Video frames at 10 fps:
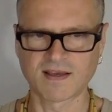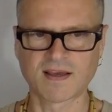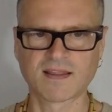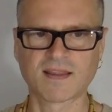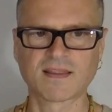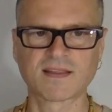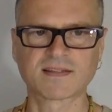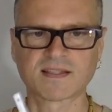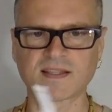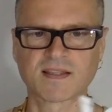And then
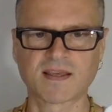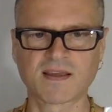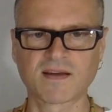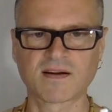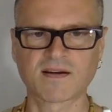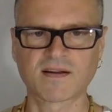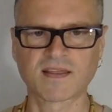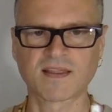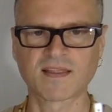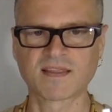this in here.
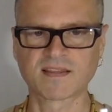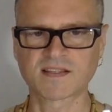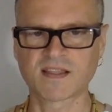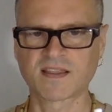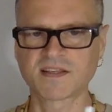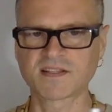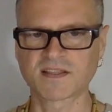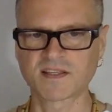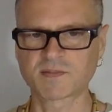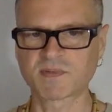This these
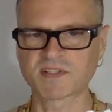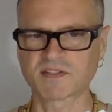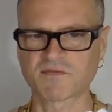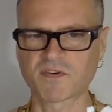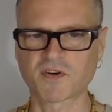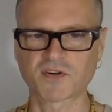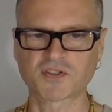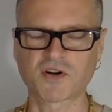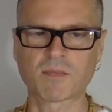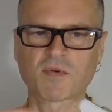these pieces of
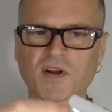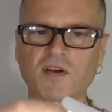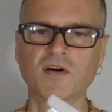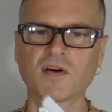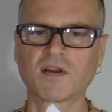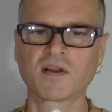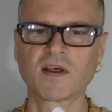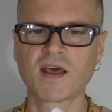furniture are pretty good.